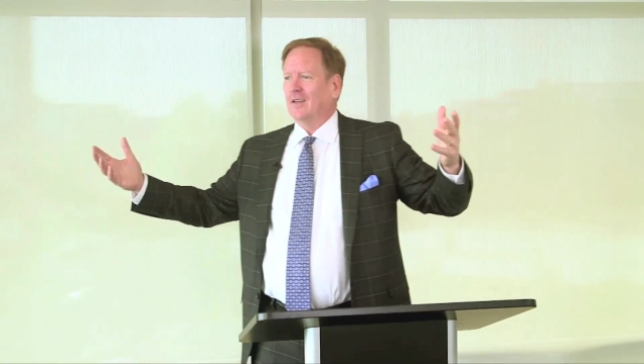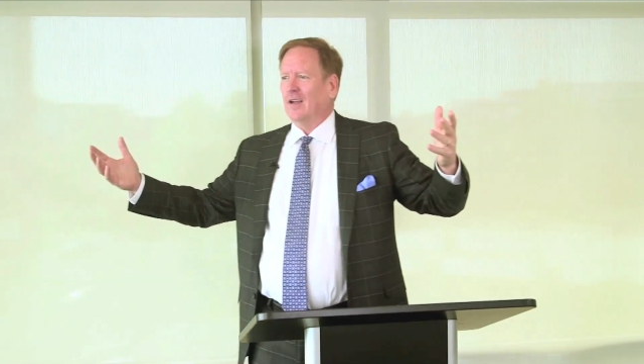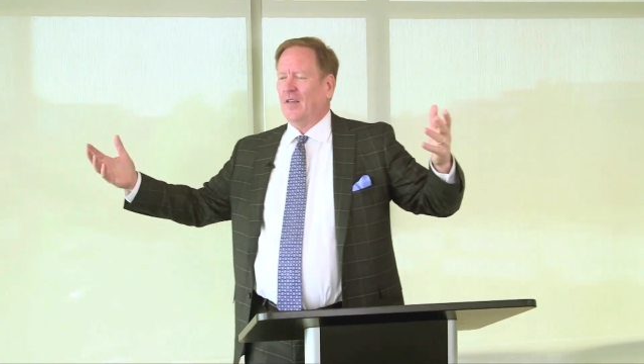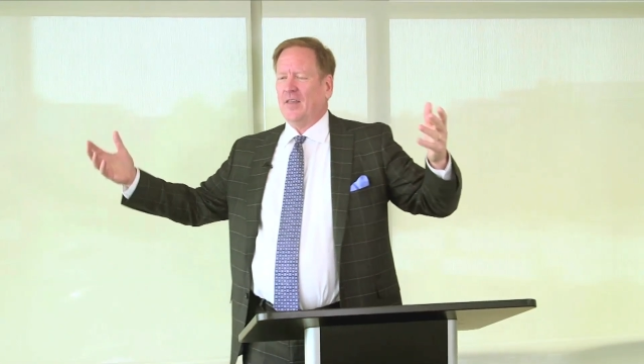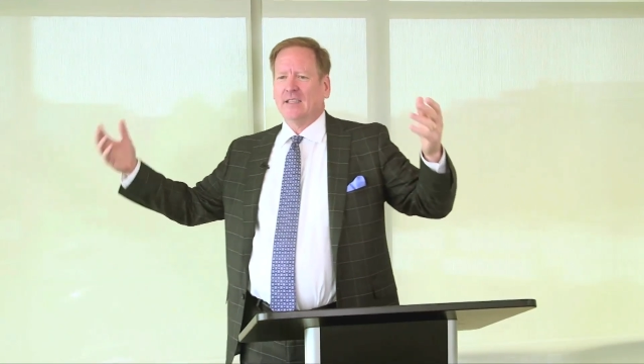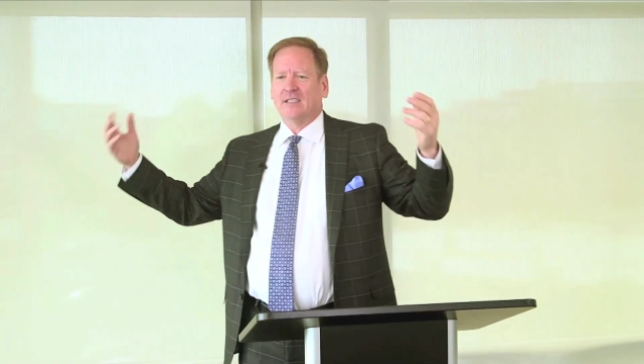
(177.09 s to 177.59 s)

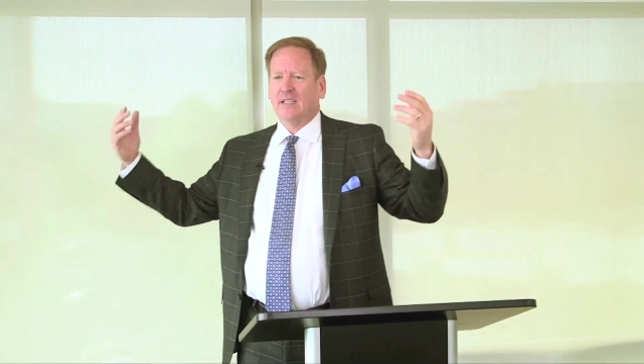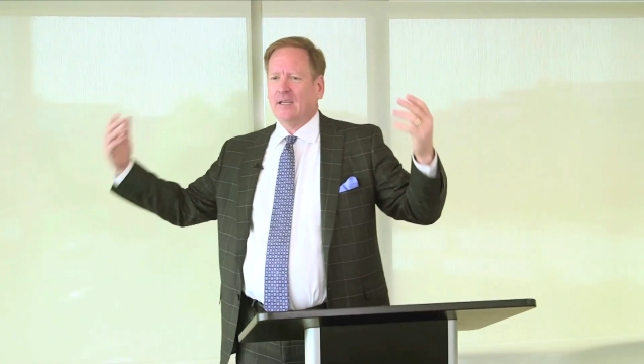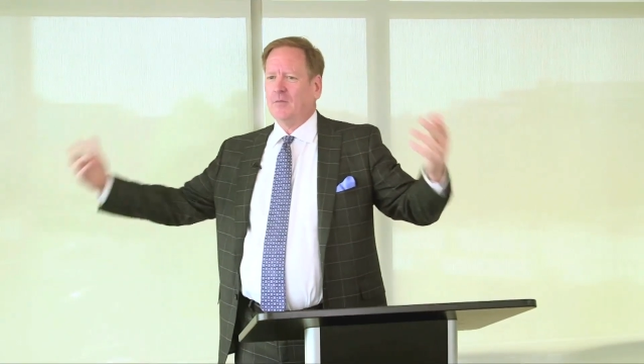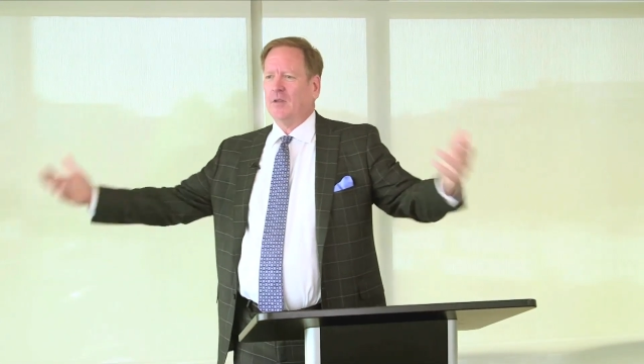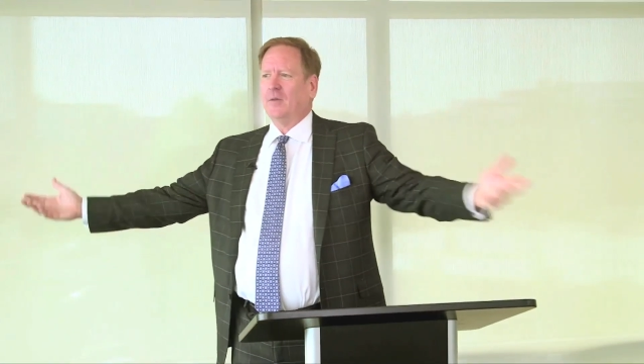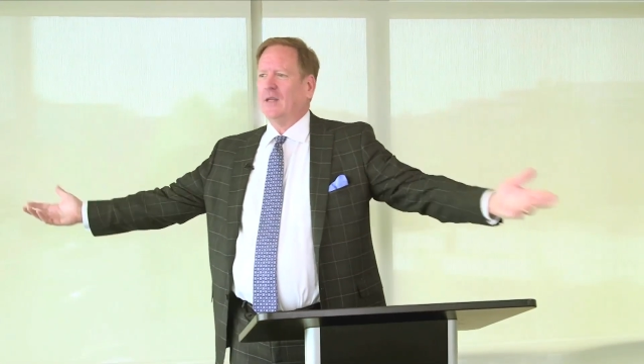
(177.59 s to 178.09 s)
and they
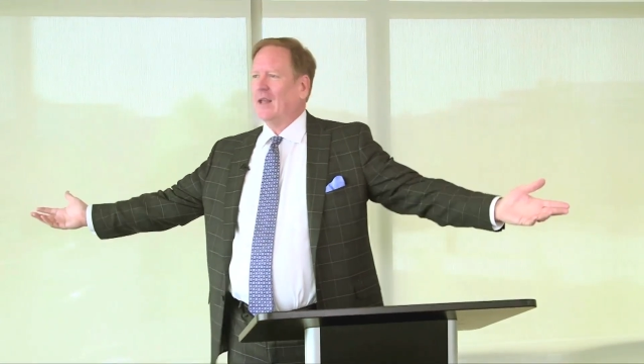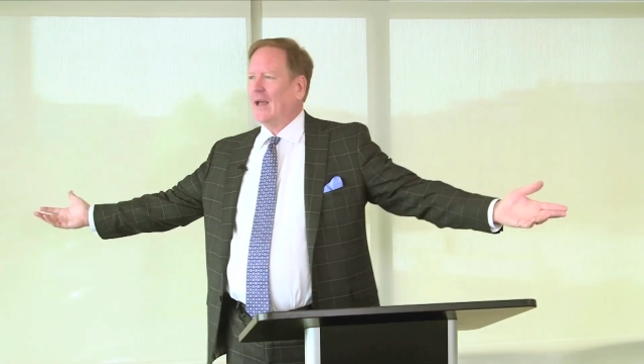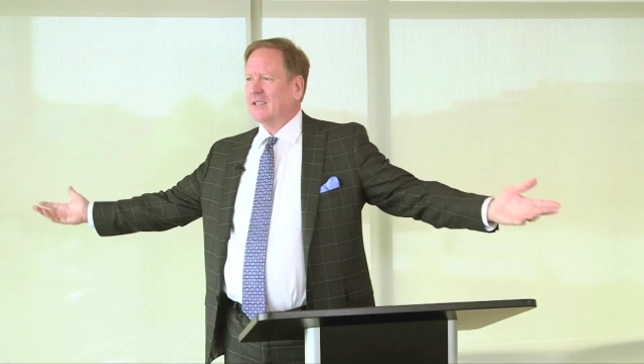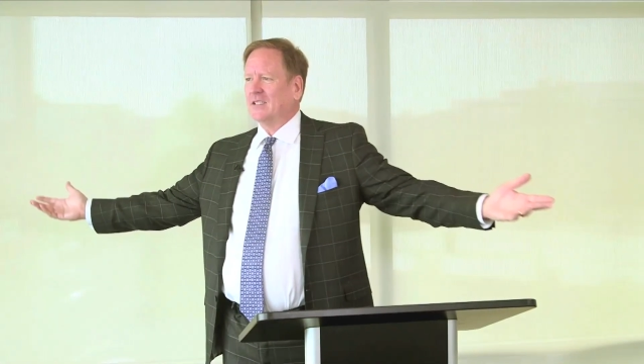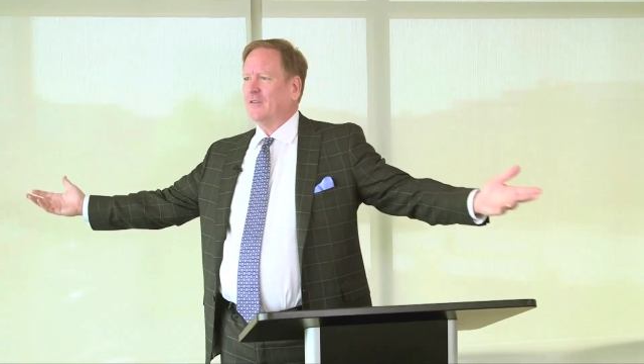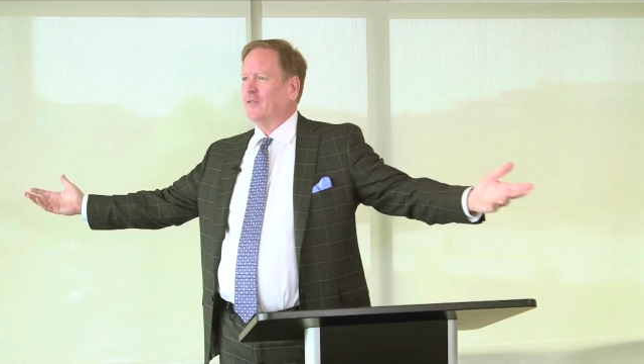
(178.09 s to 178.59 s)
seem to be
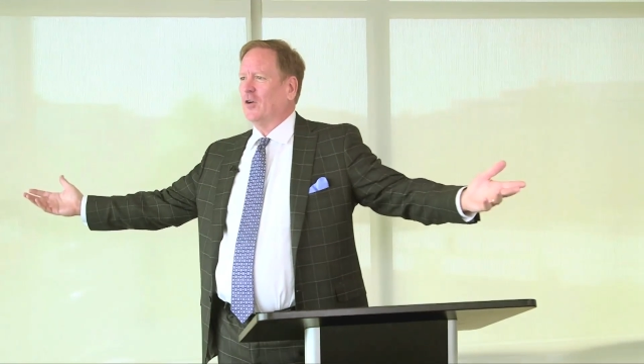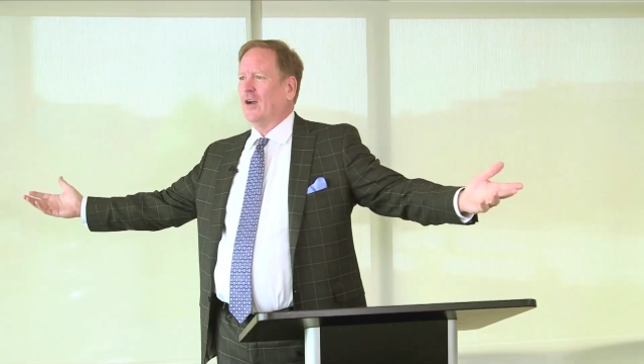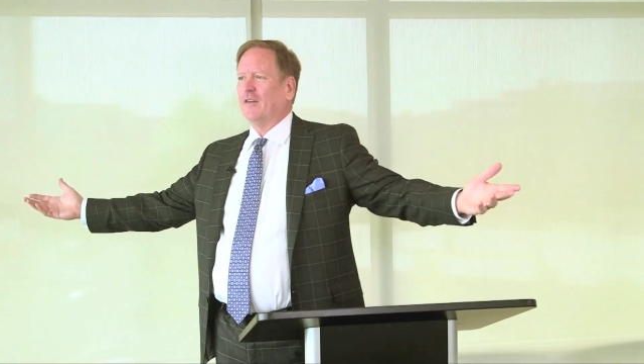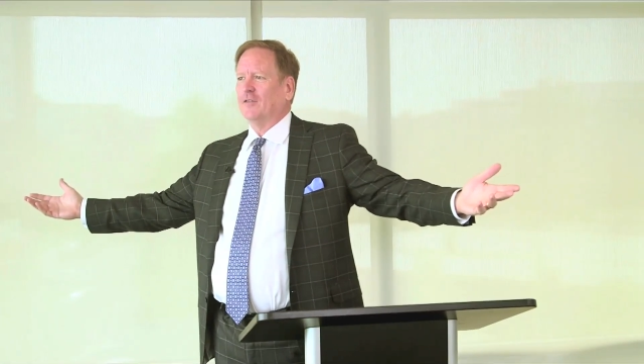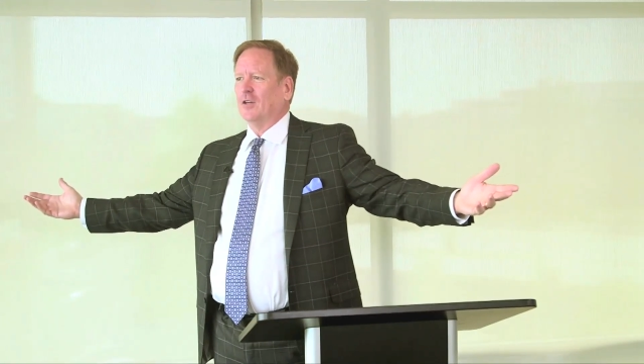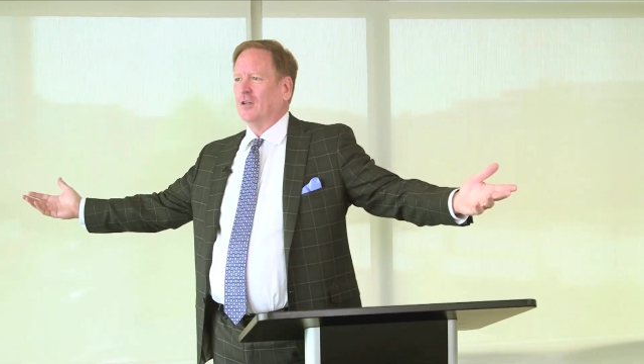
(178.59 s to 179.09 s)
lasting
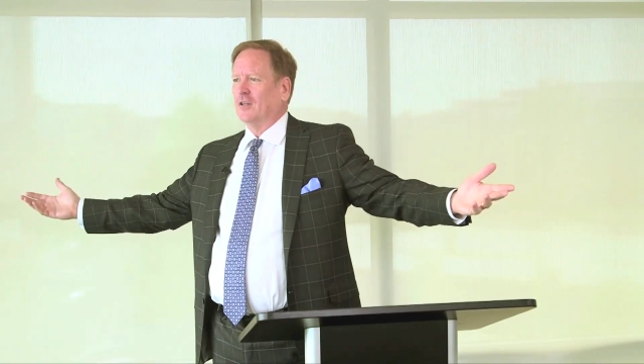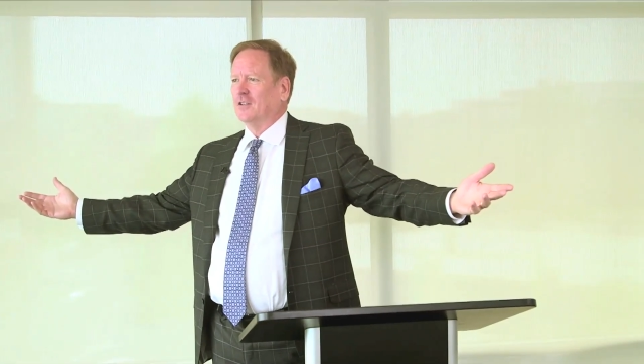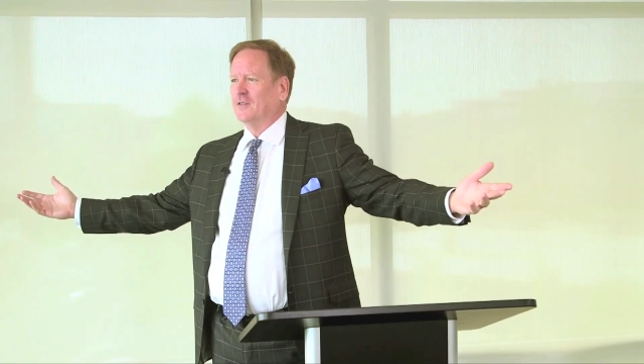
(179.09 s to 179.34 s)
forever?